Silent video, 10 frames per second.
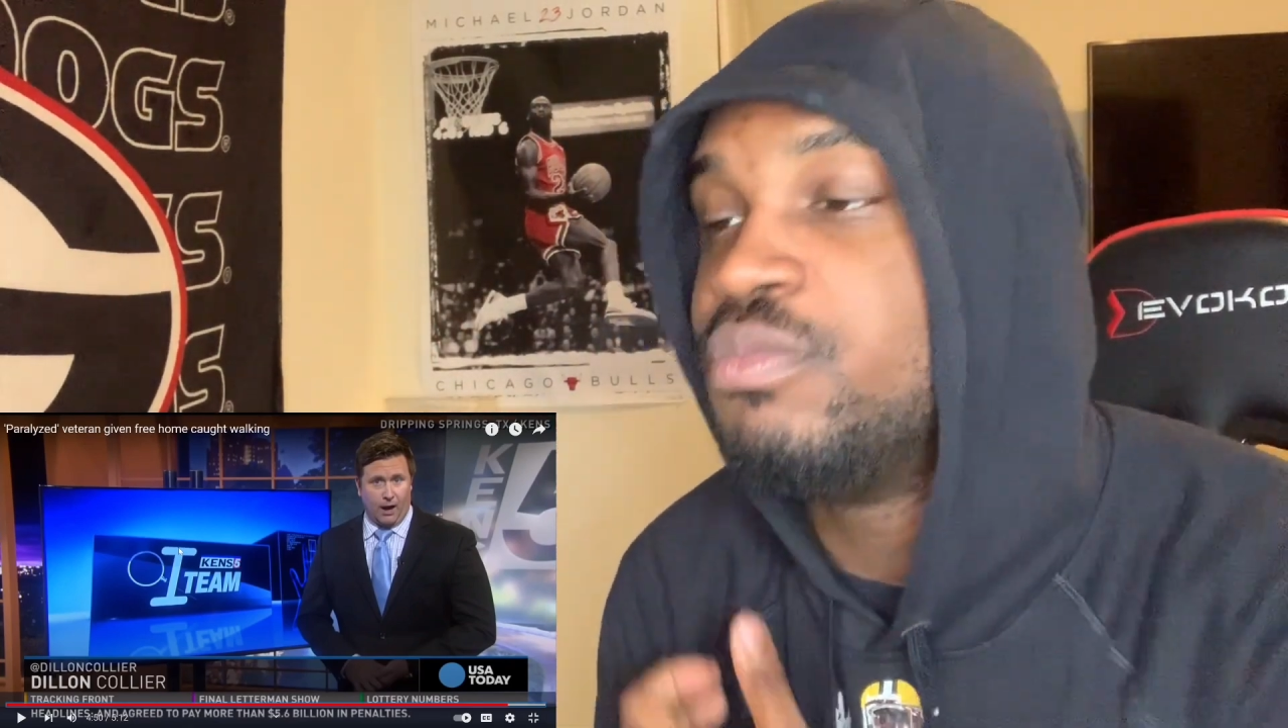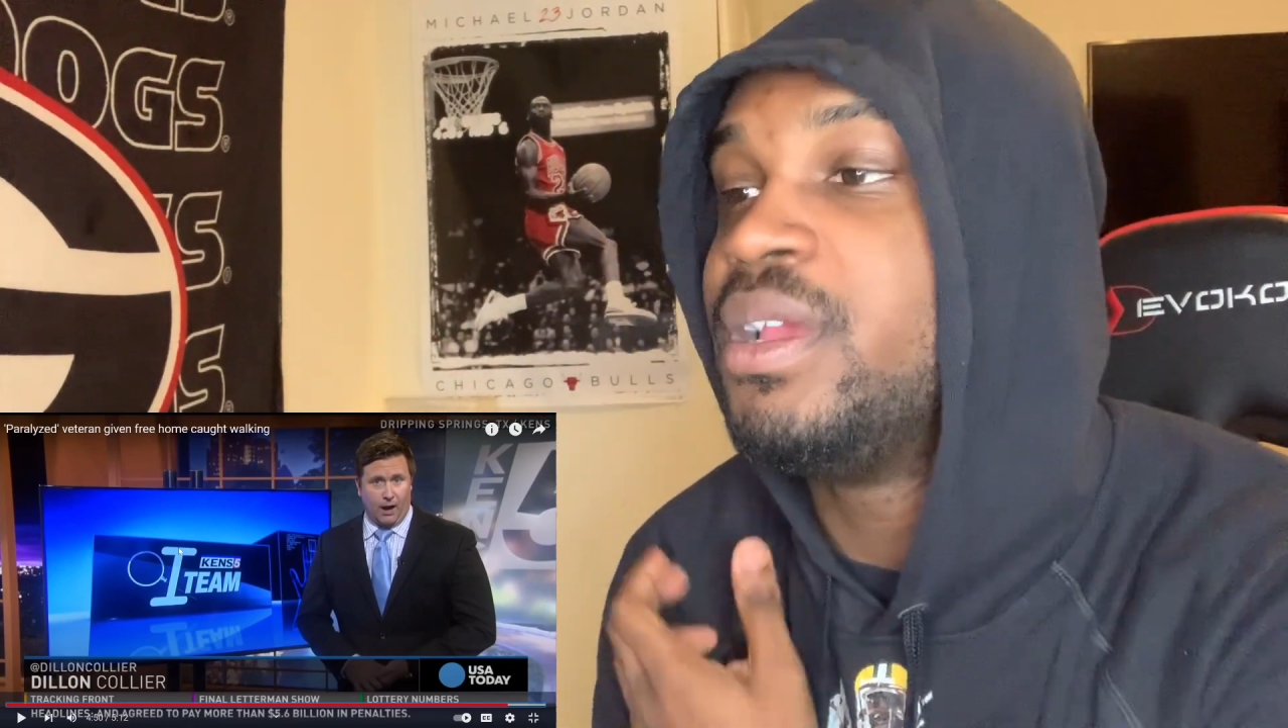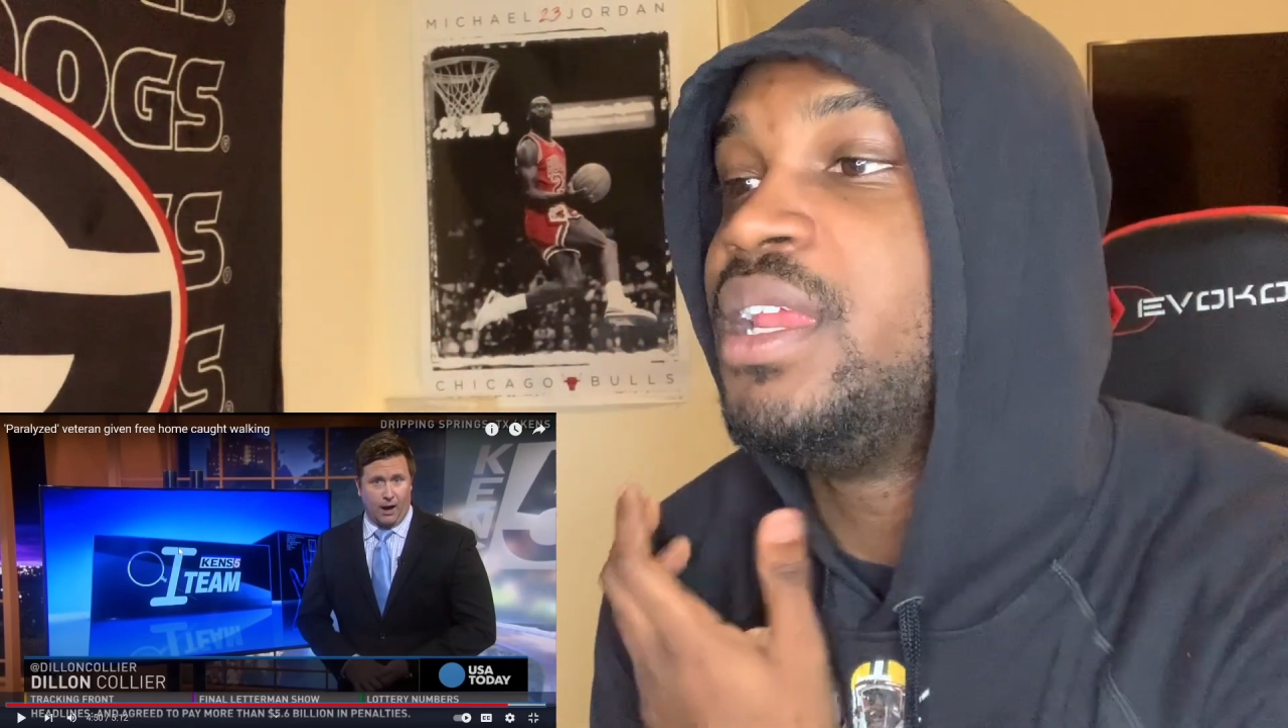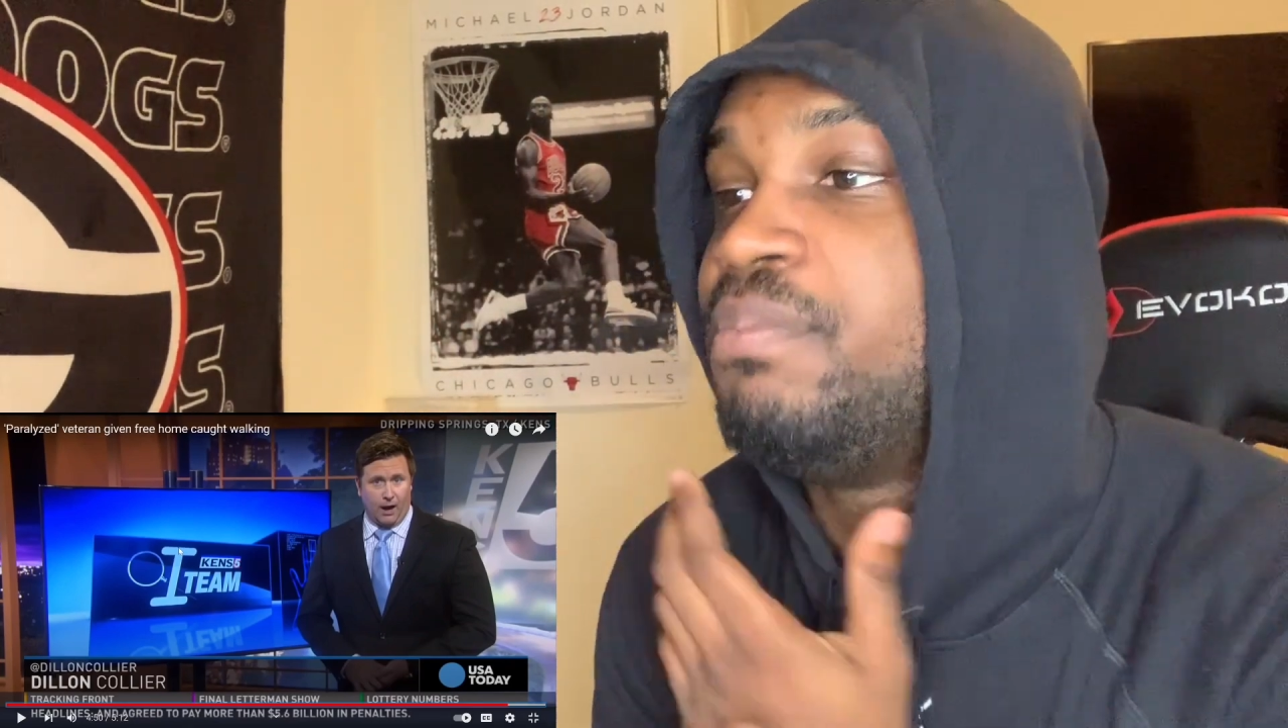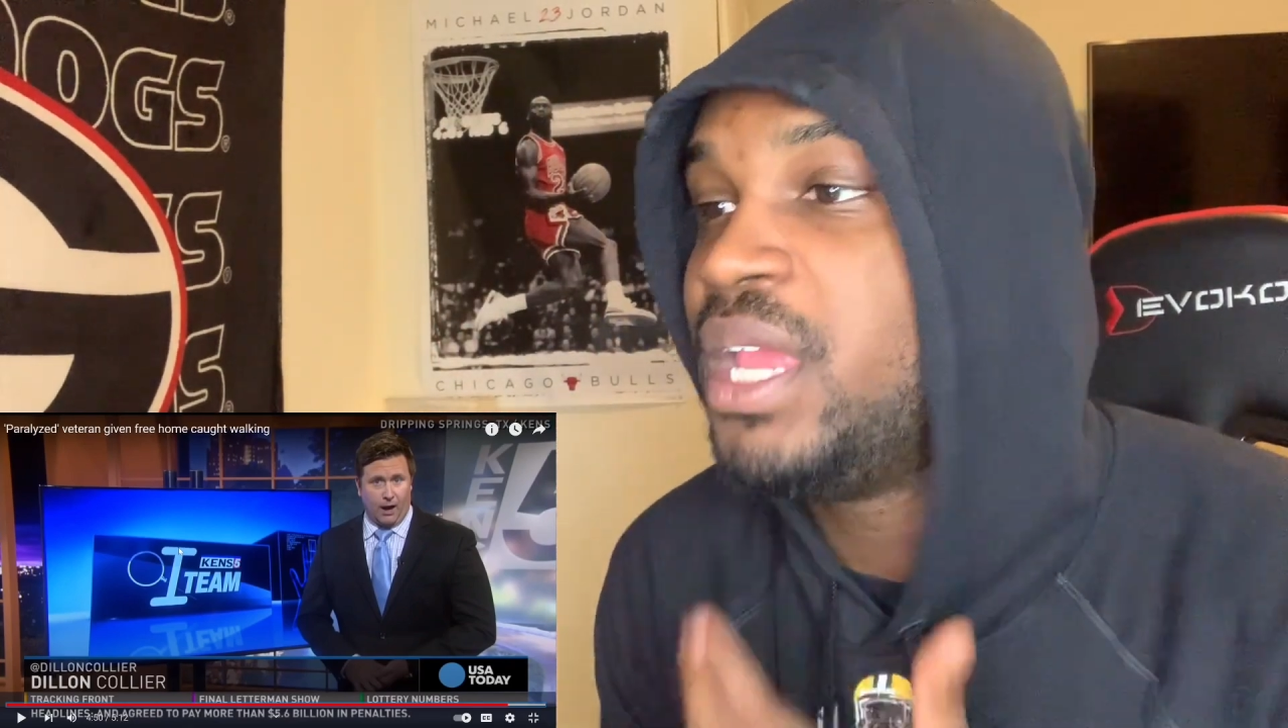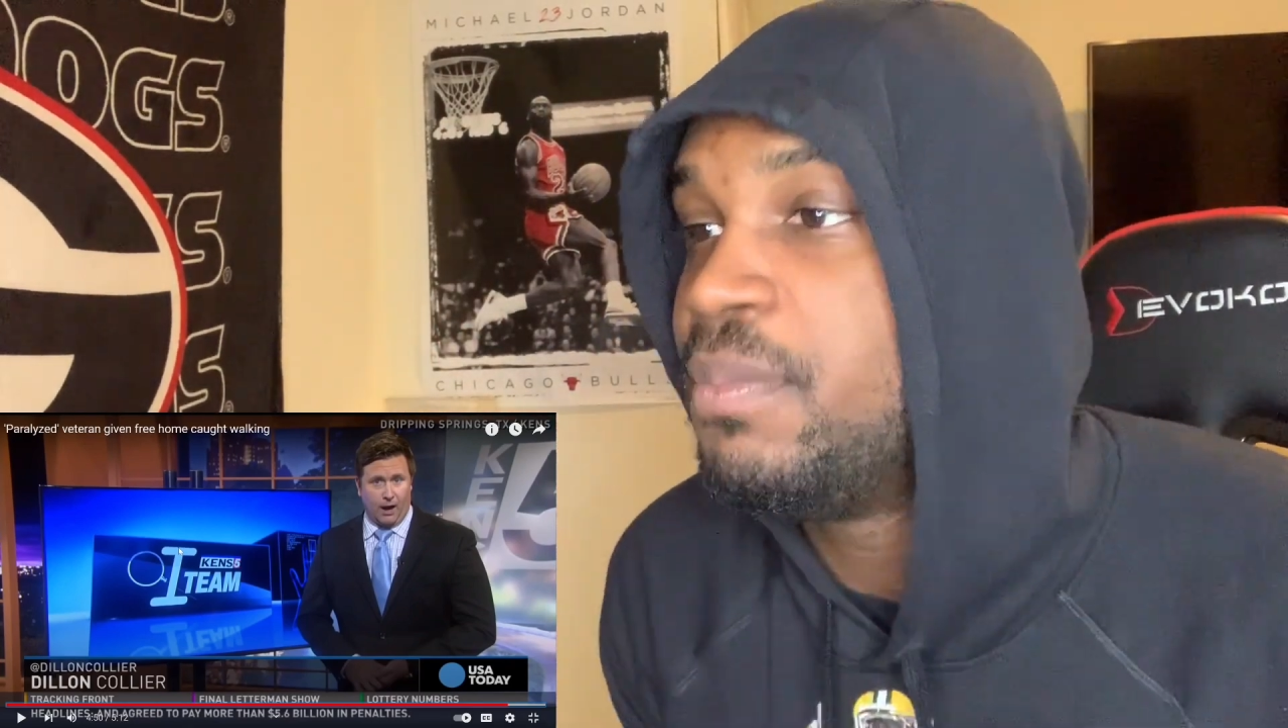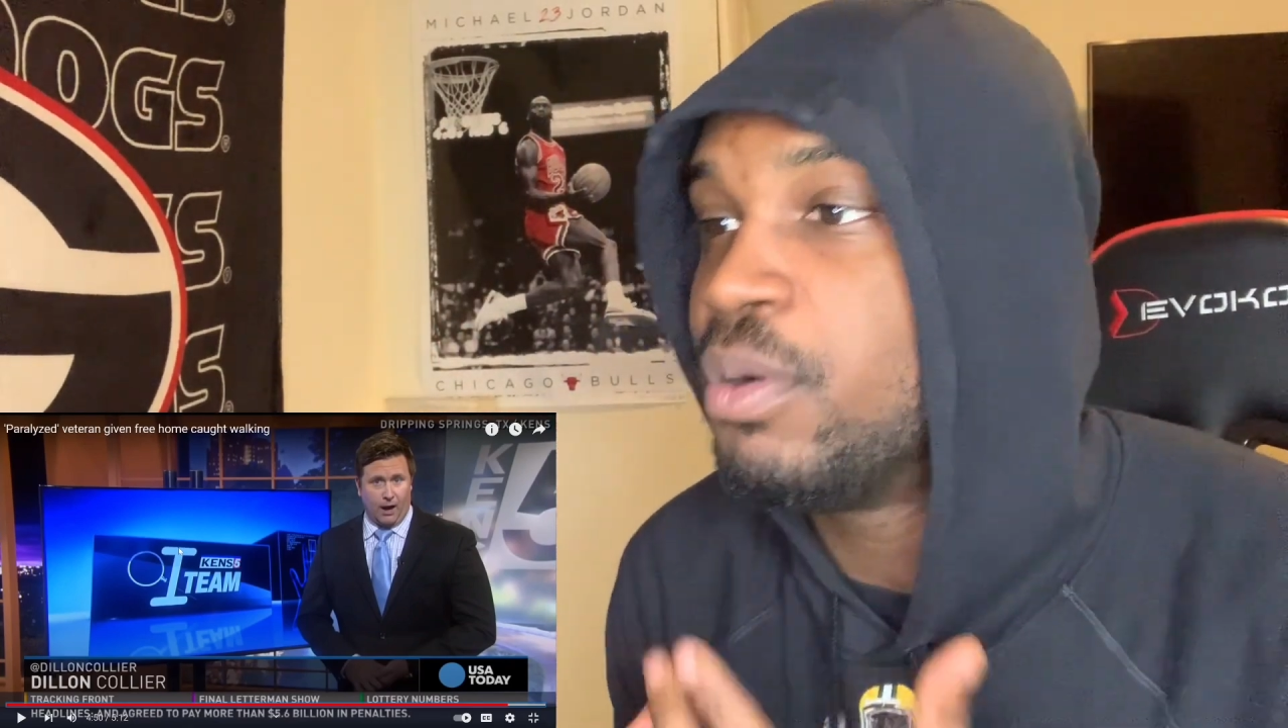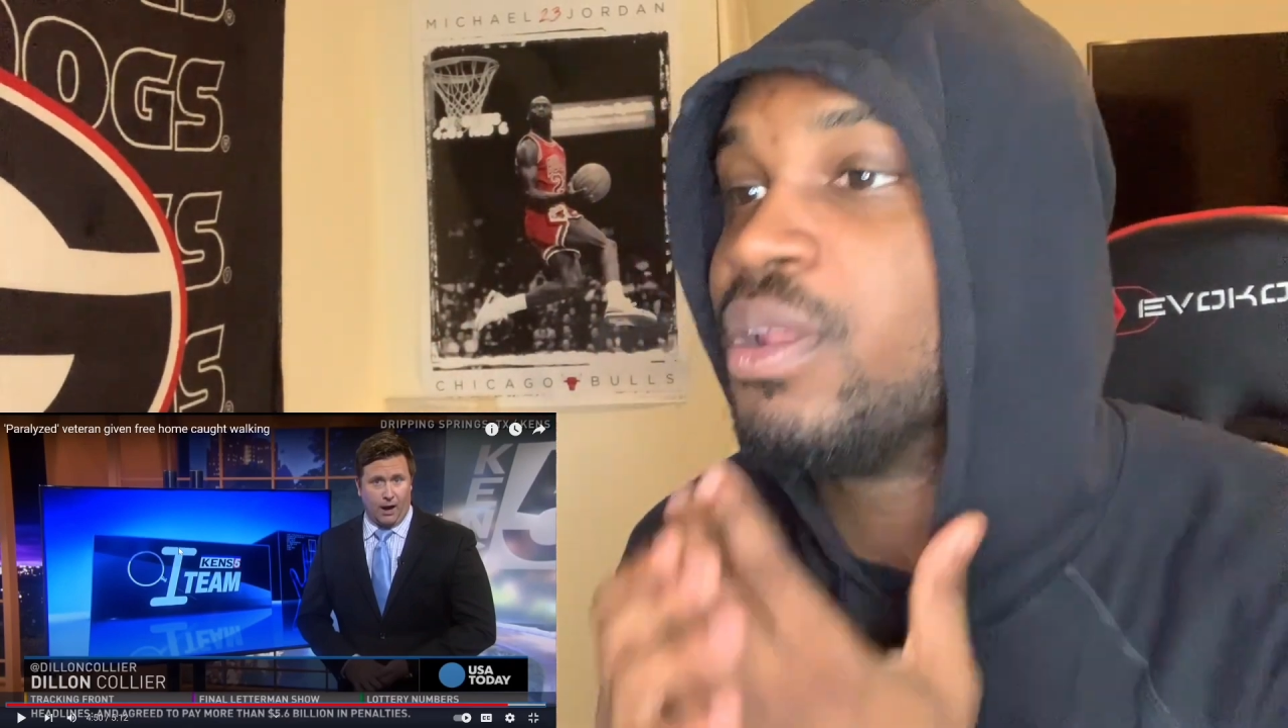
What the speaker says: many people